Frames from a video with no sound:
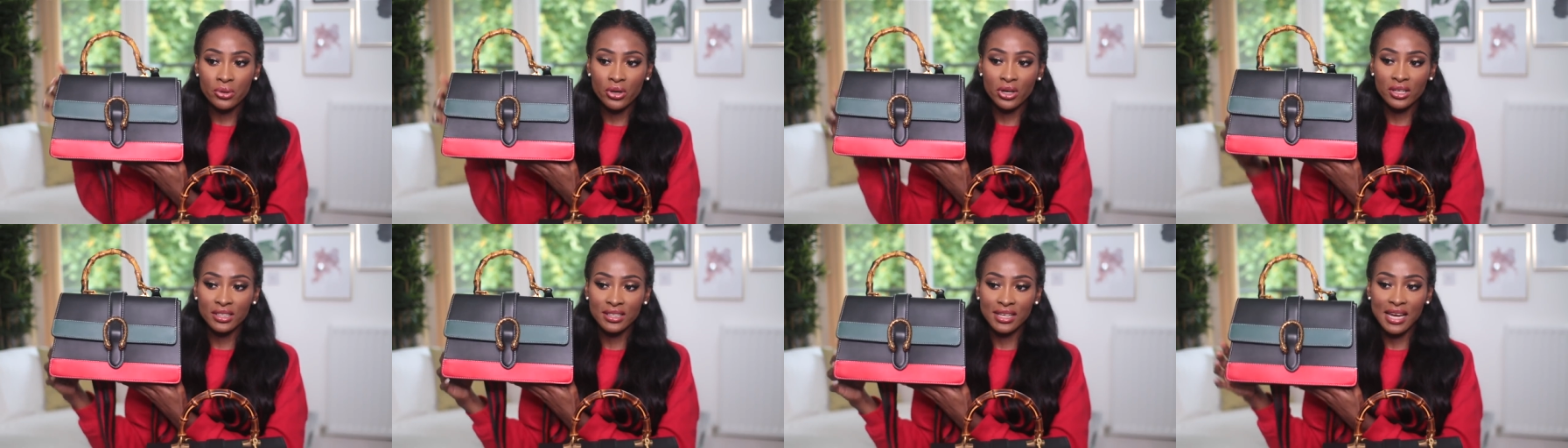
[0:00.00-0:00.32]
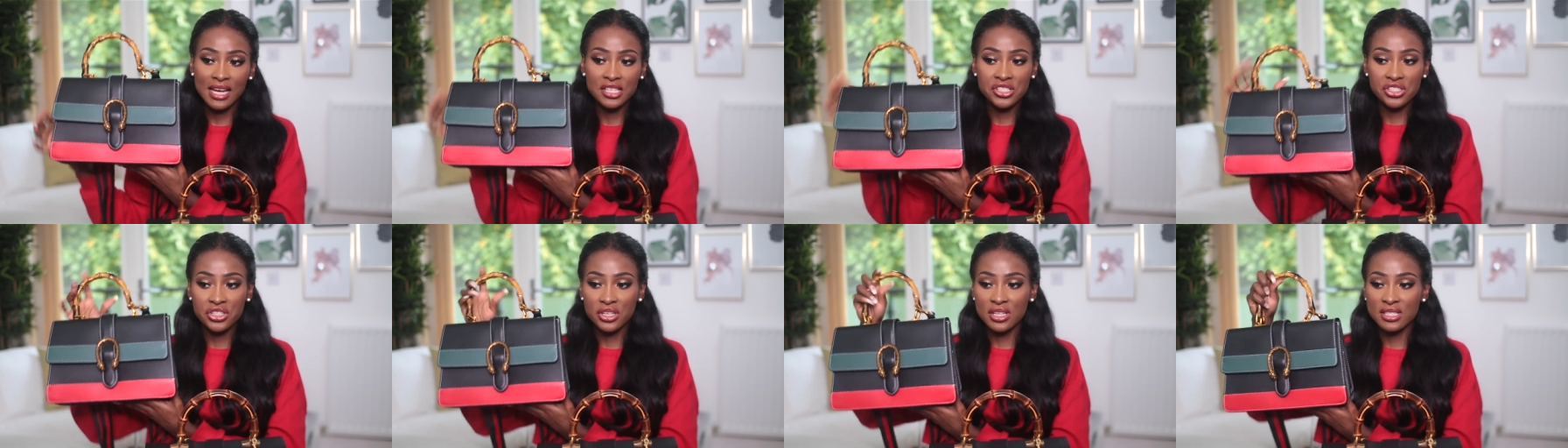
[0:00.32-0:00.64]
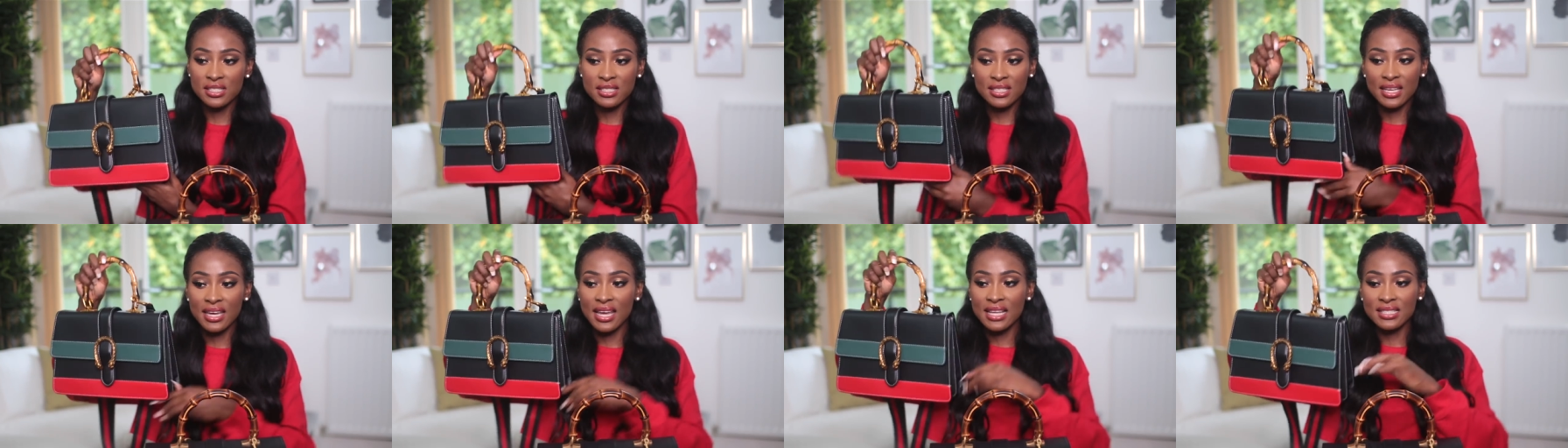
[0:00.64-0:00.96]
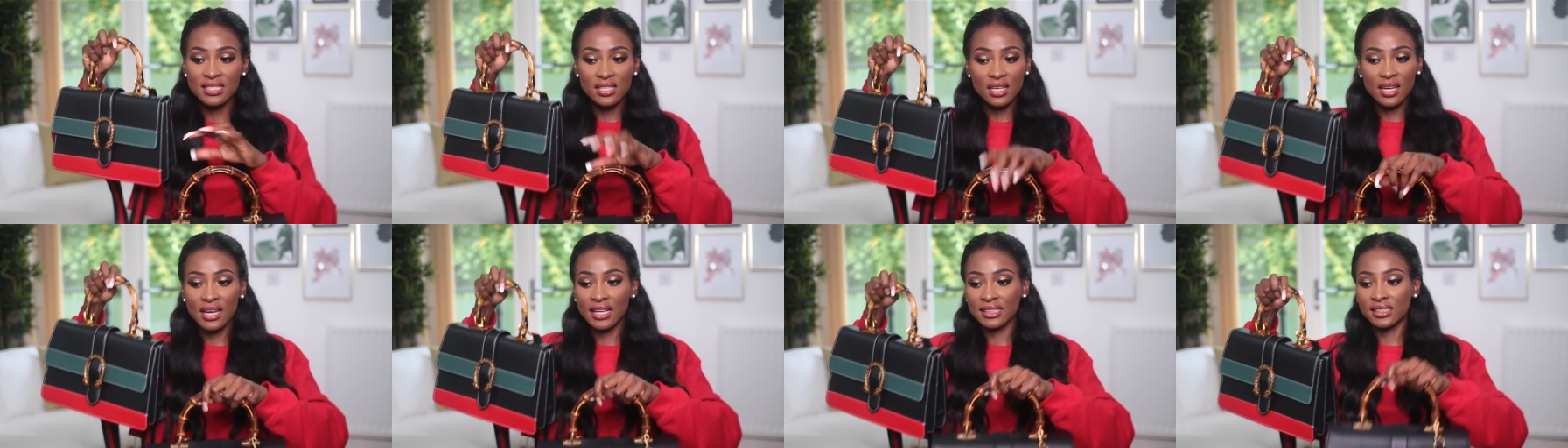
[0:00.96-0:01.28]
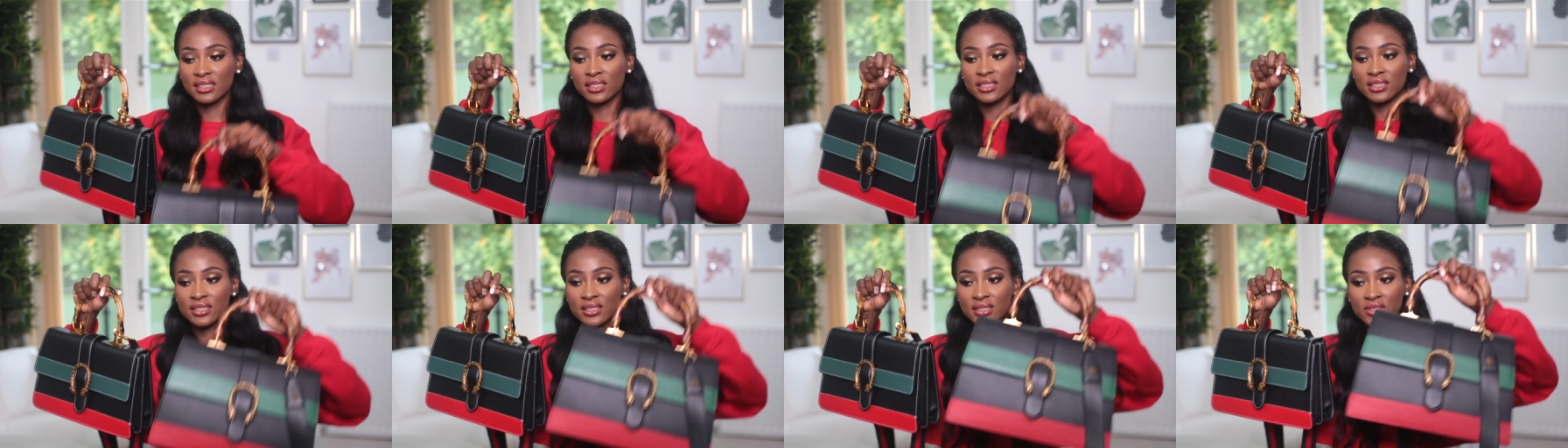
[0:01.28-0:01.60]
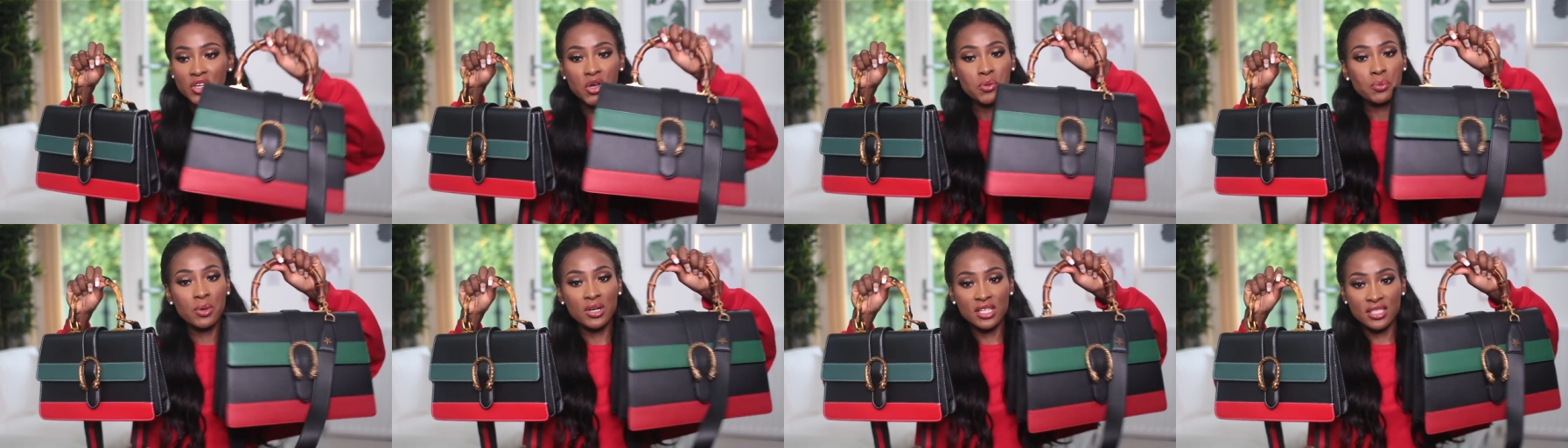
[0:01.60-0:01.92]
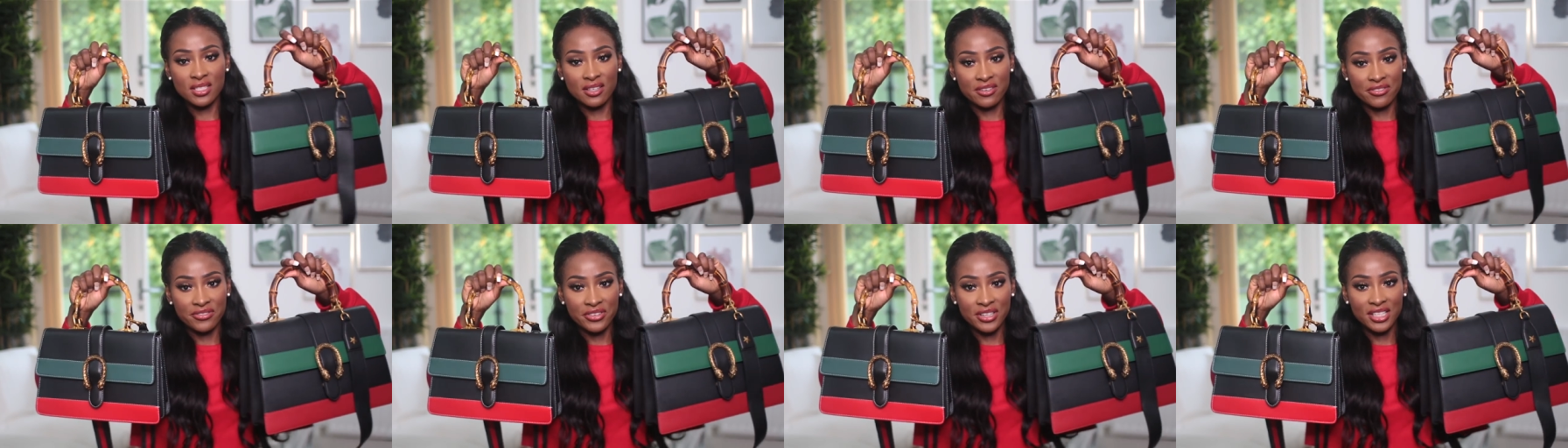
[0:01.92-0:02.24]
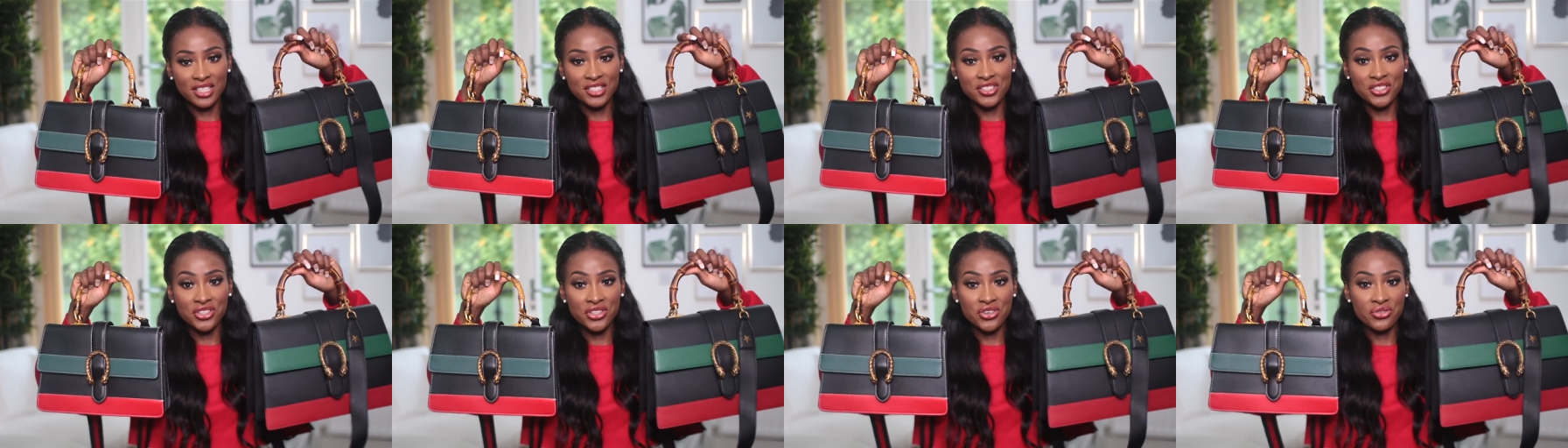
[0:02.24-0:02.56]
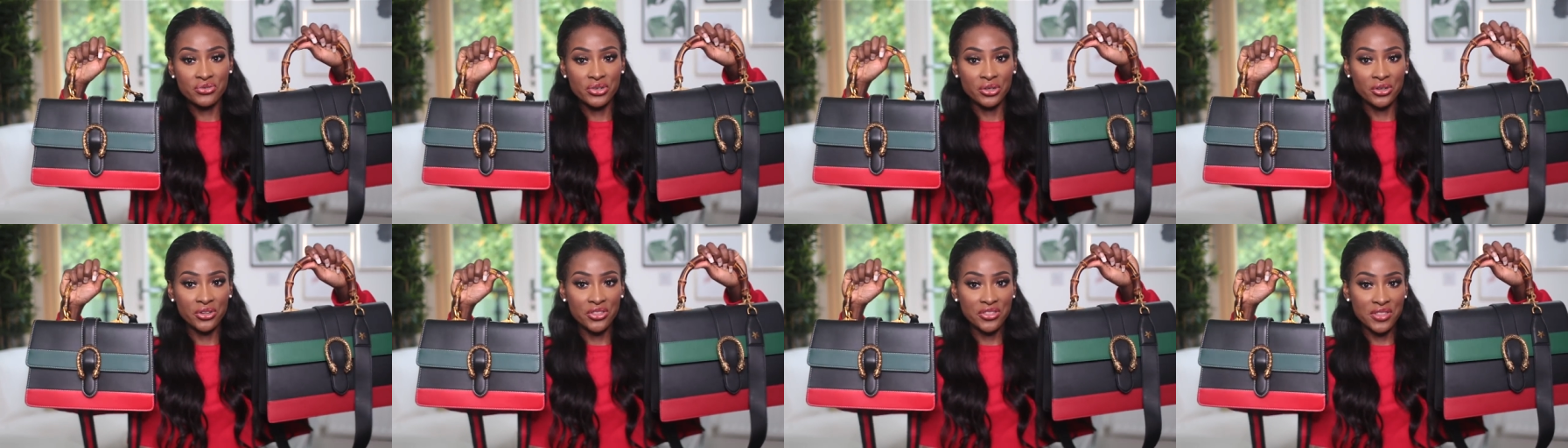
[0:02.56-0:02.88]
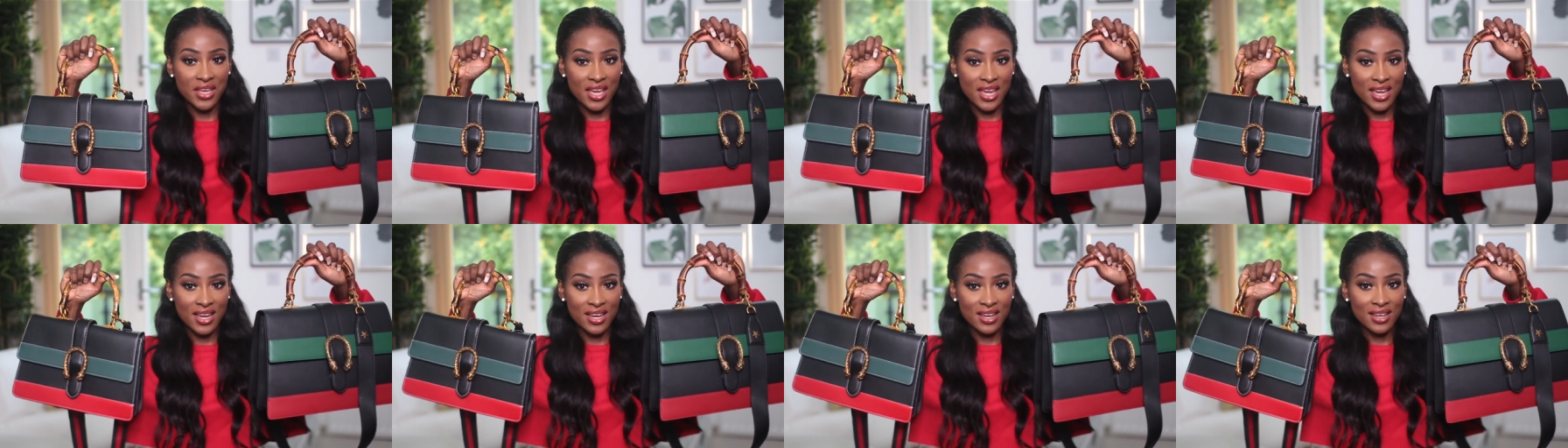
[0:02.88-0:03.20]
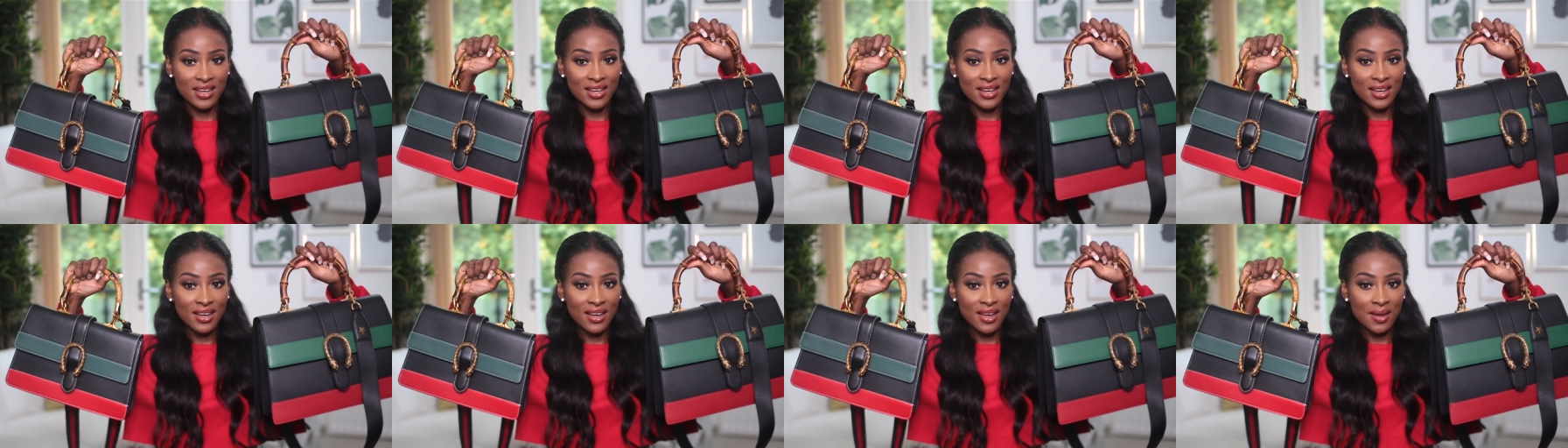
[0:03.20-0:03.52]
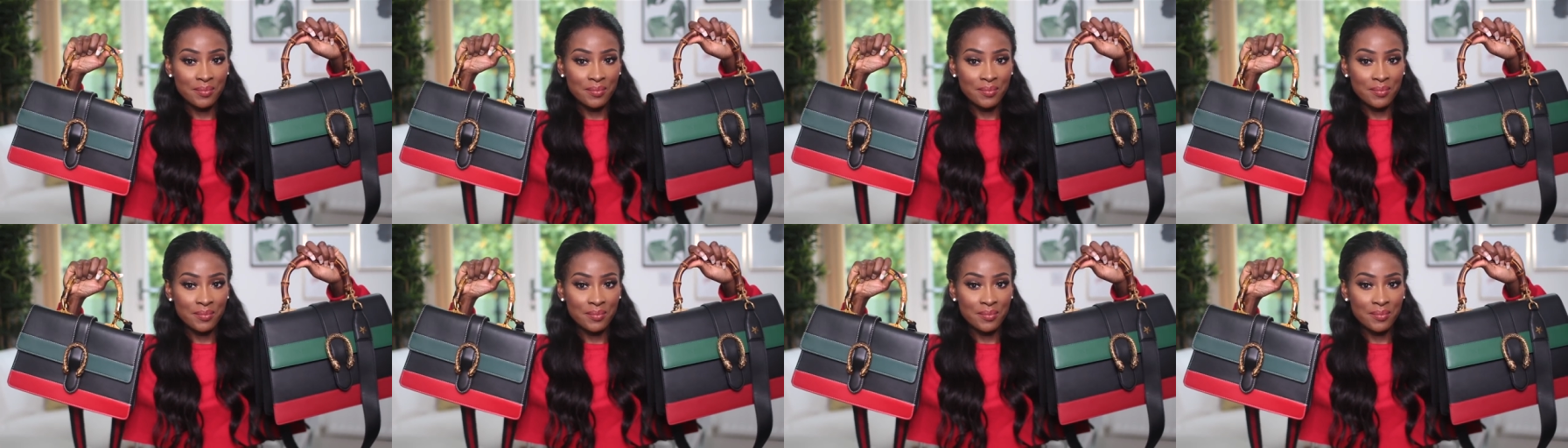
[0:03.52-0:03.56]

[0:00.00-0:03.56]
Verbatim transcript: But yeah, as you can see, it's, it's so much different to the real thing.